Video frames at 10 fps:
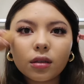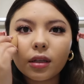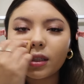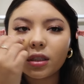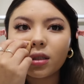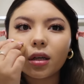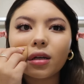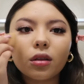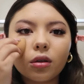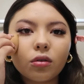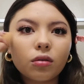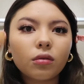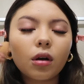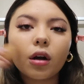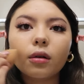Like just like a little
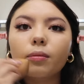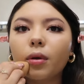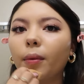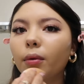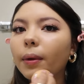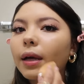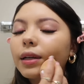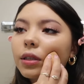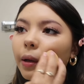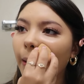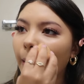heart pimple patch?